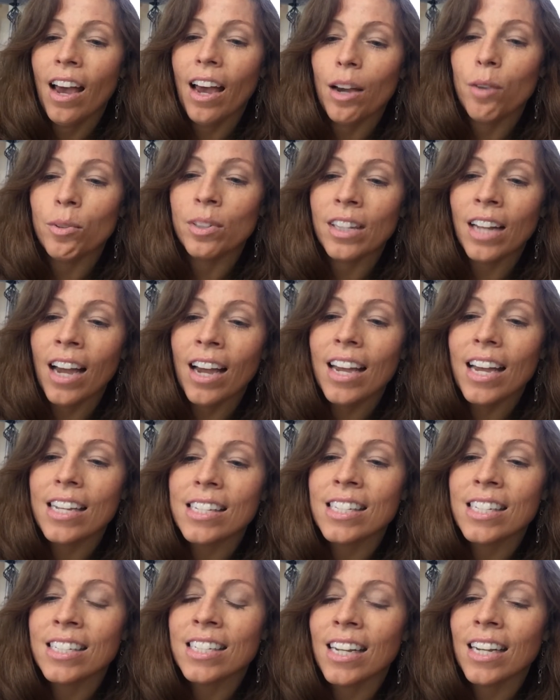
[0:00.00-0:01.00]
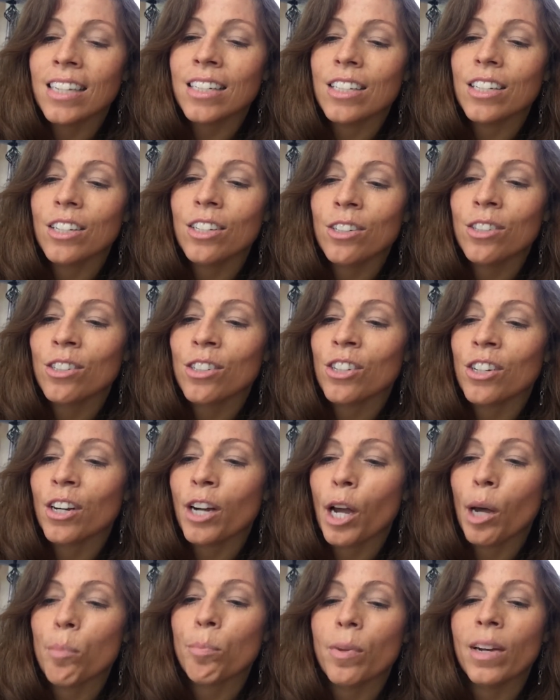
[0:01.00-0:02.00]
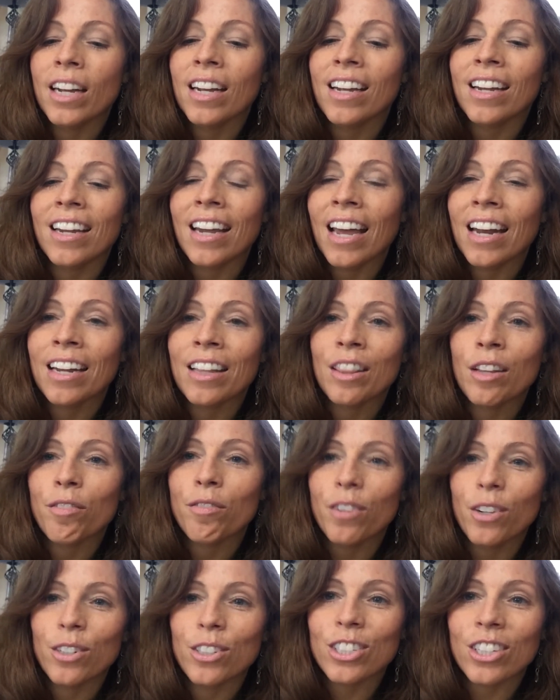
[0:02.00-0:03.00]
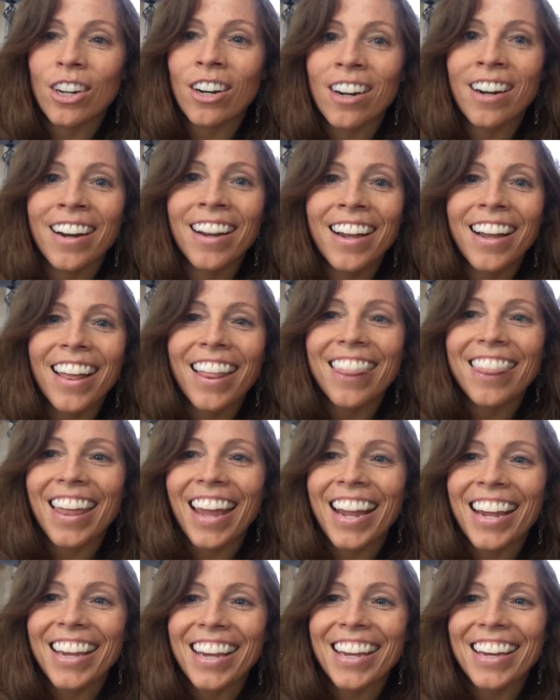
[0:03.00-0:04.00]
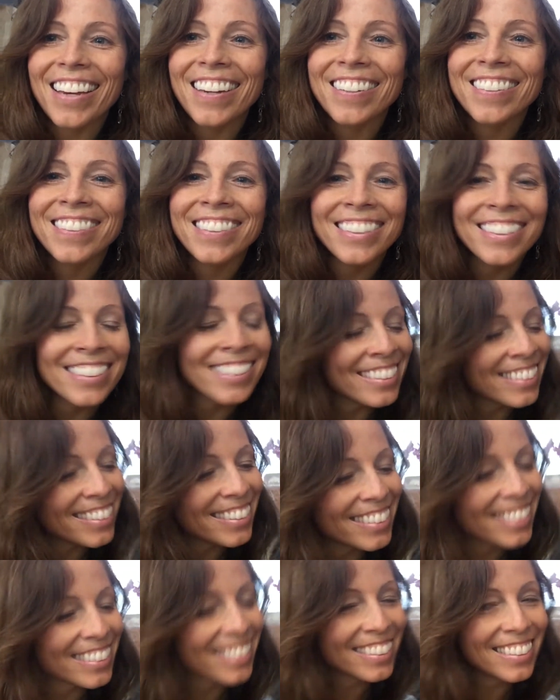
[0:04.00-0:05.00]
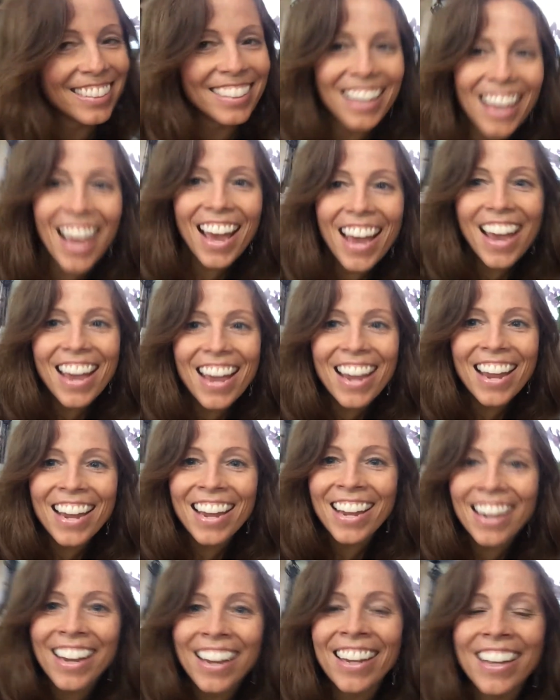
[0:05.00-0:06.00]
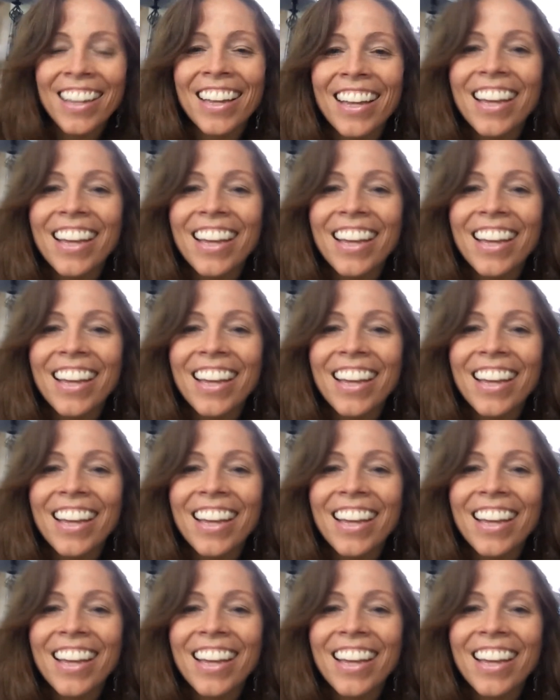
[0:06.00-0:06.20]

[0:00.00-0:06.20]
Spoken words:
I will not hesitate to use your company again in the future. Thank you. Yay!